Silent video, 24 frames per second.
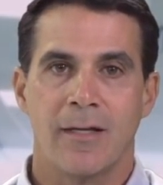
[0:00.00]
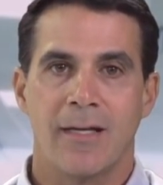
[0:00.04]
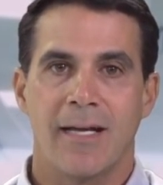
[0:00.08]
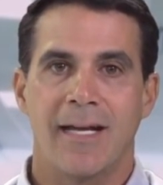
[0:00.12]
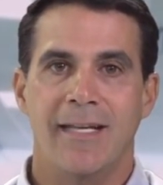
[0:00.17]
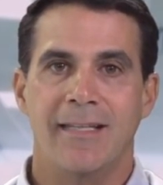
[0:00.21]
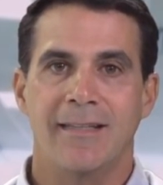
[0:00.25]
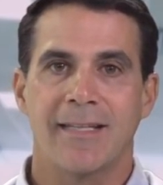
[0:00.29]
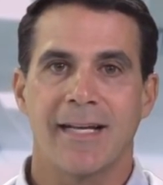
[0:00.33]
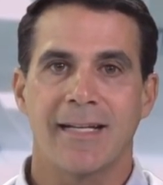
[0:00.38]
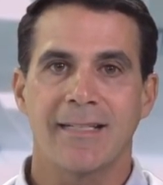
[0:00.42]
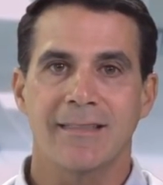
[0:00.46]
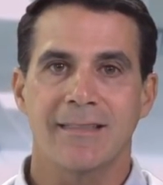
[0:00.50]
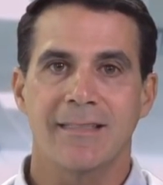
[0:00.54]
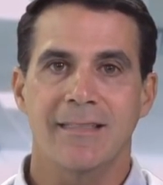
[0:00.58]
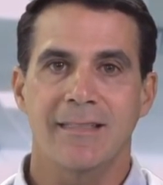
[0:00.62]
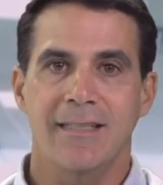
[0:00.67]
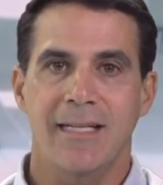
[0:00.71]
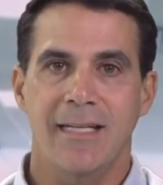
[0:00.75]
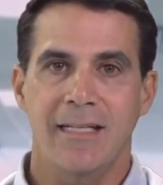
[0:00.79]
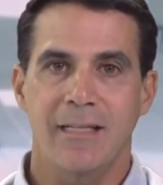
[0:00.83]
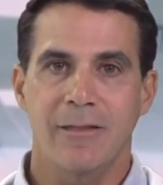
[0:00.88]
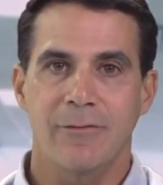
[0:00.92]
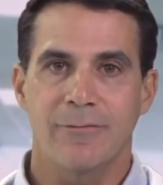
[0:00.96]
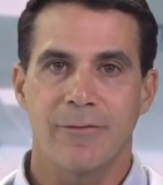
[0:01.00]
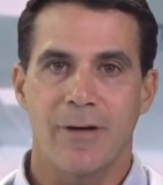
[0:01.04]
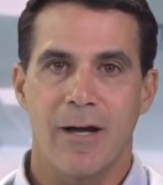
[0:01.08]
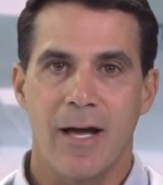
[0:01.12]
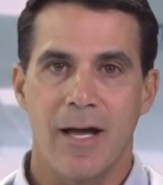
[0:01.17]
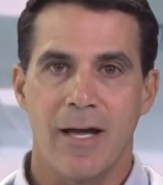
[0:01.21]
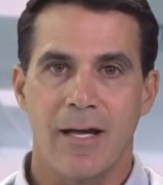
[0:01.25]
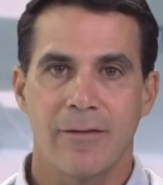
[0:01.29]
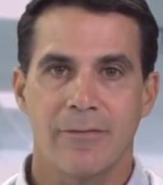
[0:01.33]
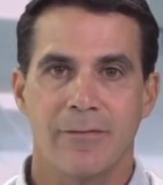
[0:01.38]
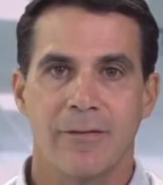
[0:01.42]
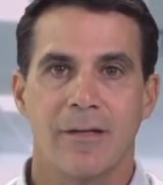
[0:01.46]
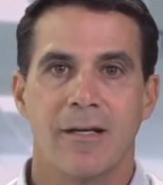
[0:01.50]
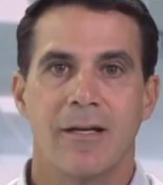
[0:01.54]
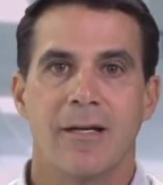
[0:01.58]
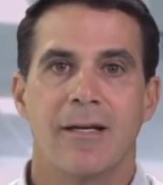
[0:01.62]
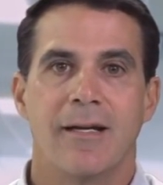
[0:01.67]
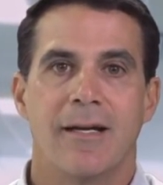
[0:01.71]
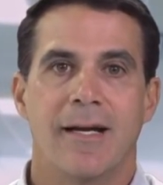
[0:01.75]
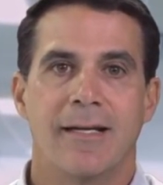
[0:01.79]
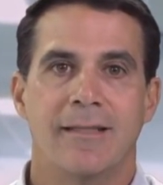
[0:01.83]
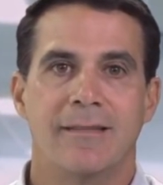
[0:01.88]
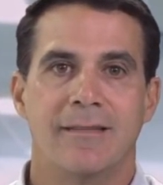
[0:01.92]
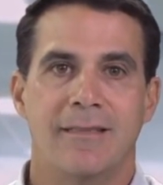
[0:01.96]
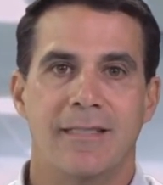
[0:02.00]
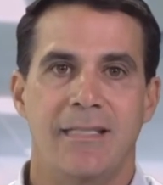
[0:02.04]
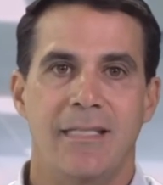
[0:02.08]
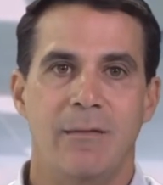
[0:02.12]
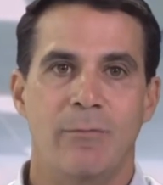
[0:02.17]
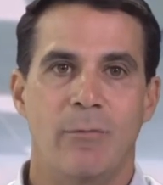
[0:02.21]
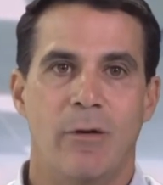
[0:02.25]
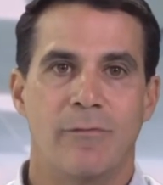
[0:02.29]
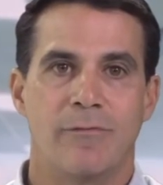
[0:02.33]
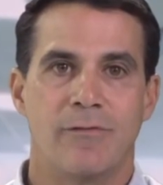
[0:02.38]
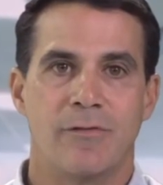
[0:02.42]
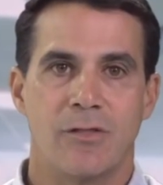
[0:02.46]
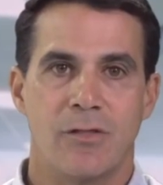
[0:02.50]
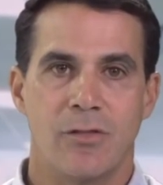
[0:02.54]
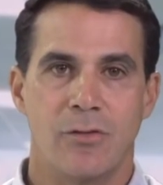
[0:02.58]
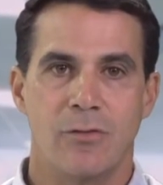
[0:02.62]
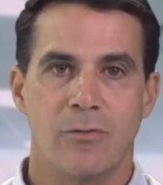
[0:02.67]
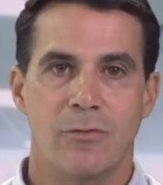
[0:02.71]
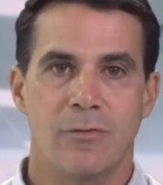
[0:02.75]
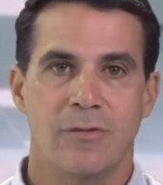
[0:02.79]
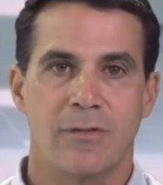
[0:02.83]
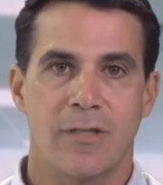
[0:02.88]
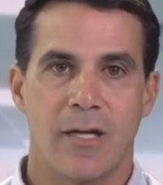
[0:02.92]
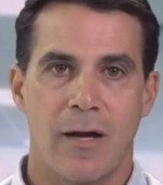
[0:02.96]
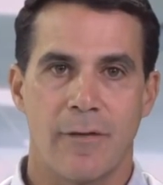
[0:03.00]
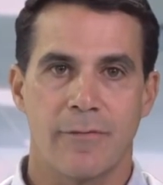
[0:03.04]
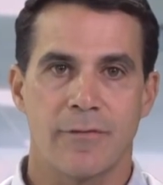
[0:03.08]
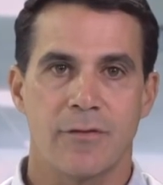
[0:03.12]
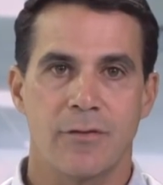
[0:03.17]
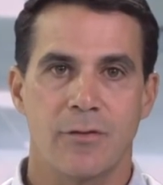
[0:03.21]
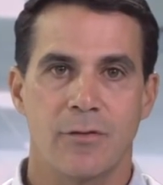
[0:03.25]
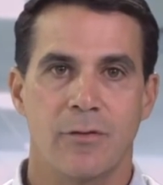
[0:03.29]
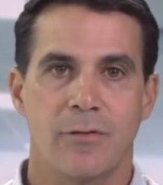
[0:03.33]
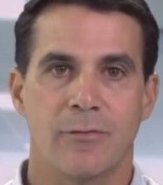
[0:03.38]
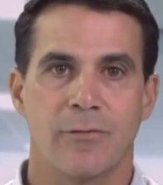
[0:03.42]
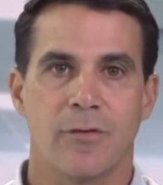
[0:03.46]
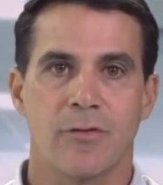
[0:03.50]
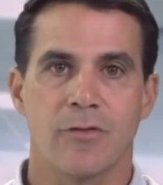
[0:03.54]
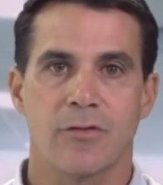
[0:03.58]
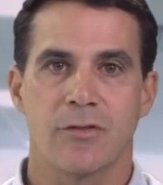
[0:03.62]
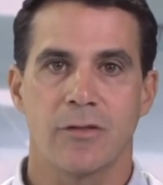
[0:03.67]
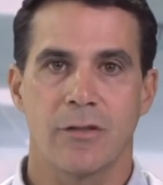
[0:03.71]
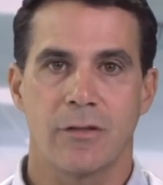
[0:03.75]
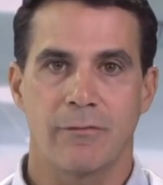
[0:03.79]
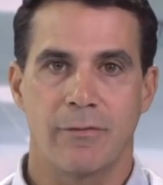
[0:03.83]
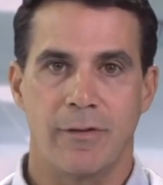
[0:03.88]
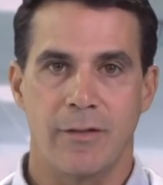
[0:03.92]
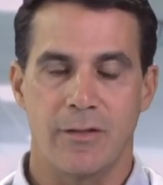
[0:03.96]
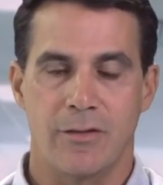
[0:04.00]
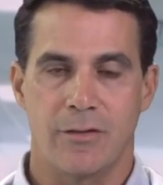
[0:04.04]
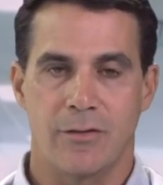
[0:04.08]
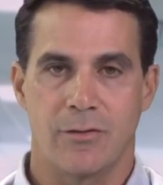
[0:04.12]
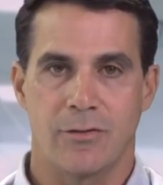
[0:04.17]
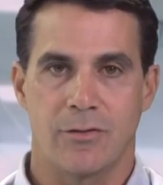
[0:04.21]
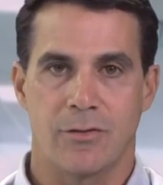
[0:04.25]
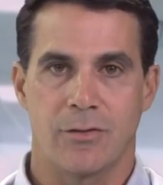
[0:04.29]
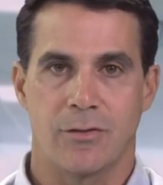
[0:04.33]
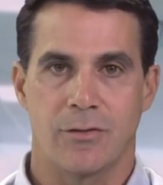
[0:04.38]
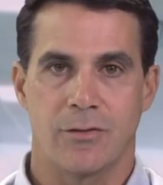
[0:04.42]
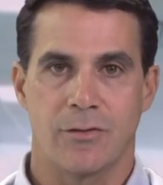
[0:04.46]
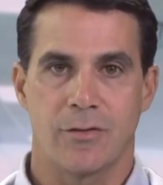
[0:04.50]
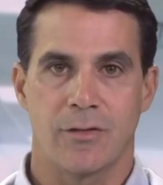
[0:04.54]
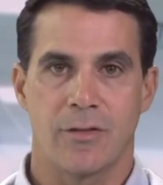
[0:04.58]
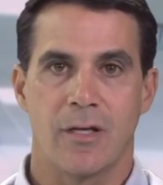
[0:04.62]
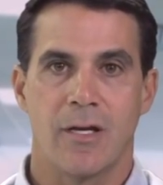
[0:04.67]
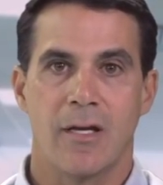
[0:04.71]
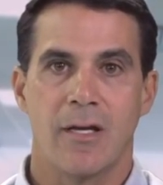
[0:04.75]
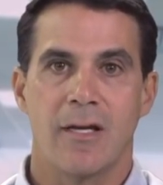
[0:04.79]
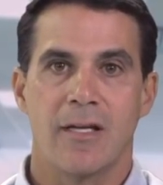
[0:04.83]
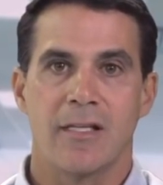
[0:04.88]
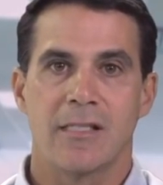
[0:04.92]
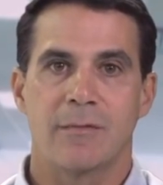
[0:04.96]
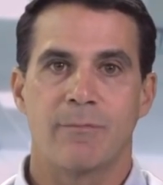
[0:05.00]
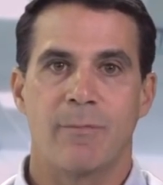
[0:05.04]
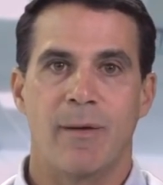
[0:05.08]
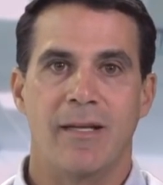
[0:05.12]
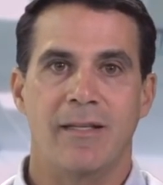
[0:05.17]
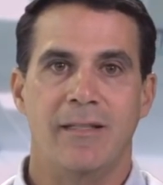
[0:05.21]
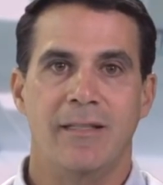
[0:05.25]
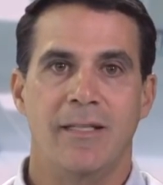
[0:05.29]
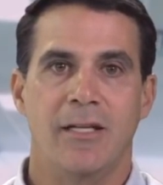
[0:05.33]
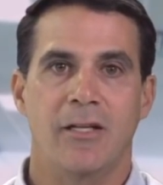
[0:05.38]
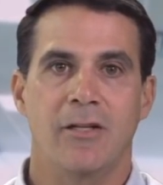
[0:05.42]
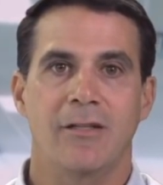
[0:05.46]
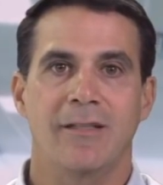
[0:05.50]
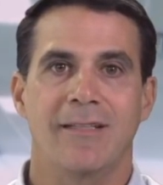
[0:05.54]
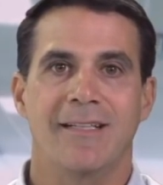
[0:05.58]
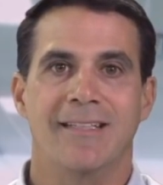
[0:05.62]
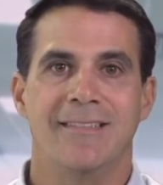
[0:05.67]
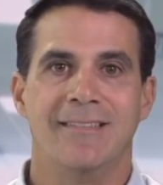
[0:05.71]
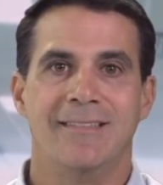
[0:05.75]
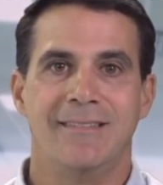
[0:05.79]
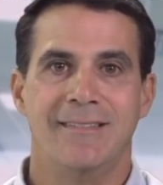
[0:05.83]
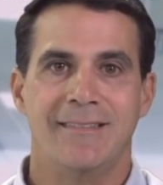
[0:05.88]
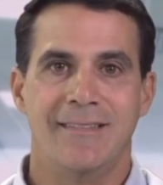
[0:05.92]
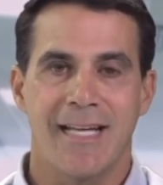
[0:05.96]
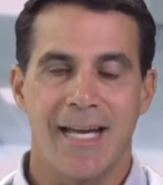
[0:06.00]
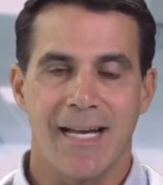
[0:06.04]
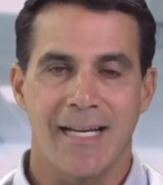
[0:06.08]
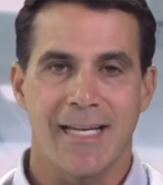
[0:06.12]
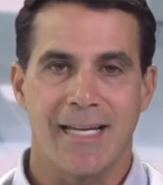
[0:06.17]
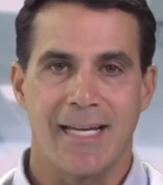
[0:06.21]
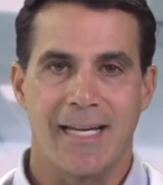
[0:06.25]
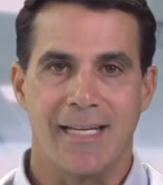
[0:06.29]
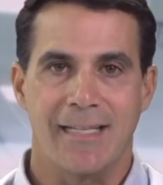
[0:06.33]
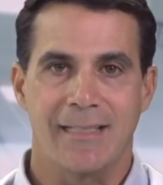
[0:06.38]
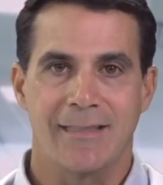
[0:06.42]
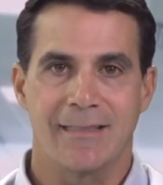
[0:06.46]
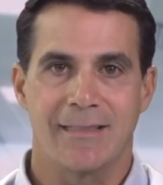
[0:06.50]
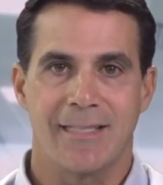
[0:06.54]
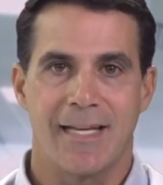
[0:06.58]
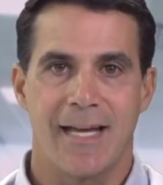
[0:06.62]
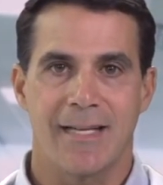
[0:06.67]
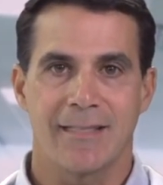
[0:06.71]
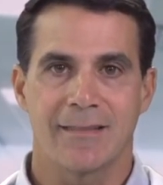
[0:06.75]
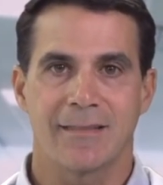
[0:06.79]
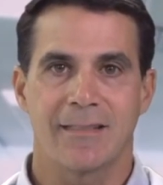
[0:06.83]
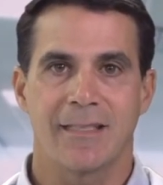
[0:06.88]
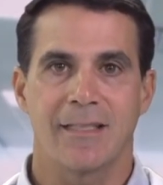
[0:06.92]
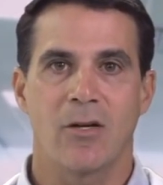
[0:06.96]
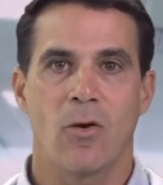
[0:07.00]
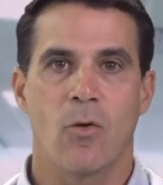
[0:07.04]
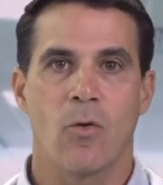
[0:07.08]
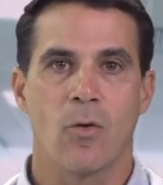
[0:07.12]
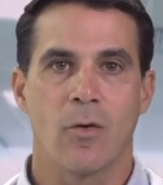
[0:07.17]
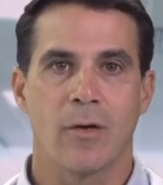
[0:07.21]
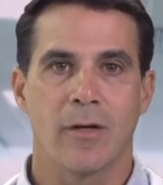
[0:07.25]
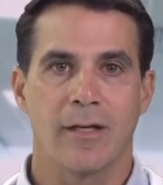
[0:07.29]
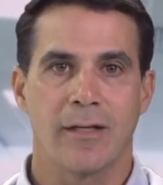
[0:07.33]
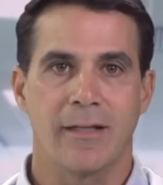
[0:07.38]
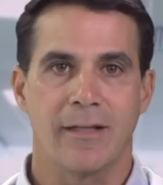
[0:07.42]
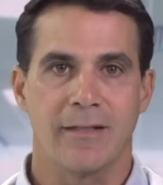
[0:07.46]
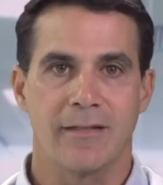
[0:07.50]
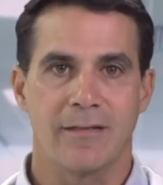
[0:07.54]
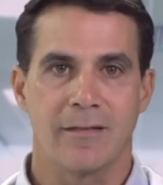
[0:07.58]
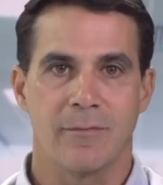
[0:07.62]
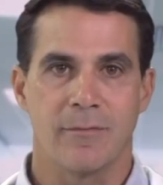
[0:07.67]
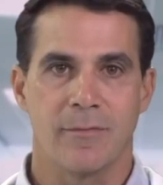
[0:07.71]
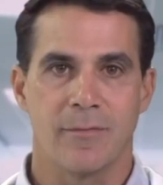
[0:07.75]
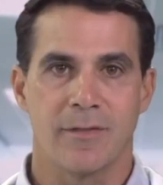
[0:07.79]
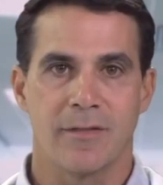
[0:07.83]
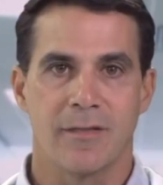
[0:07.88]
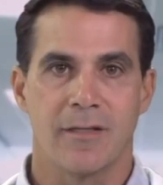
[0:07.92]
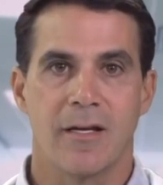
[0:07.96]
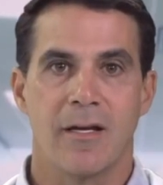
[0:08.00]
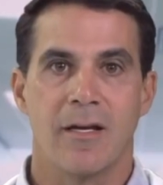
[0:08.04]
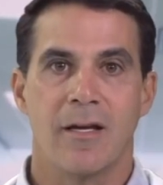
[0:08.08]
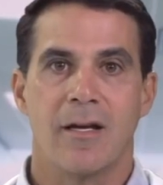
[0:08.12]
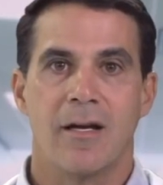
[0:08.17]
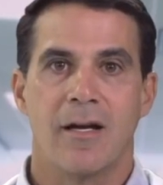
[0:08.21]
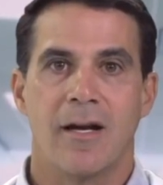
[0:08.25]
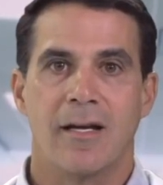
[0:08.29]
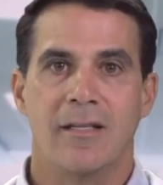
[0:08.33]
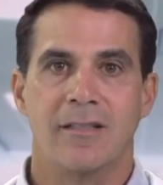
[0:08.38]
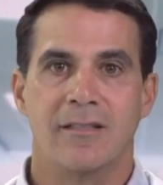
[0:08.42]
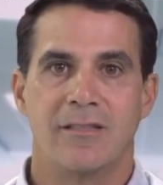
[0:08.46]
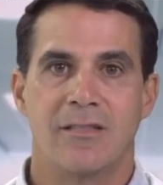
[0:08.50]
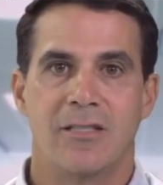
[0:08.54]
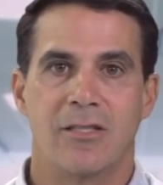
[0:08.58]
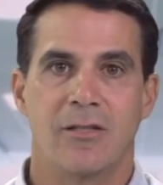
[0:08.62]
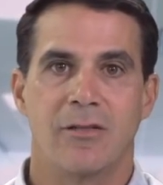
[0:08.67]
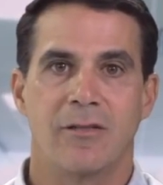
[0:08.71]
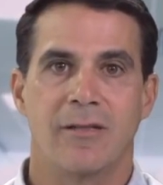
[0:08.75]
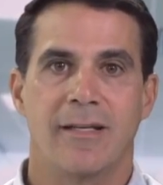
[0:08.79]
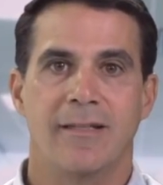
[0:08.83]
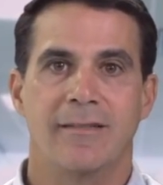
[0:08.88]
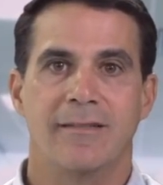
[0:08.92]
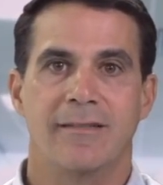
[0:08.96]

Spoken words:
In 1985, a team of 2 Tufts University researchers spent nearly a decade testing organisms until they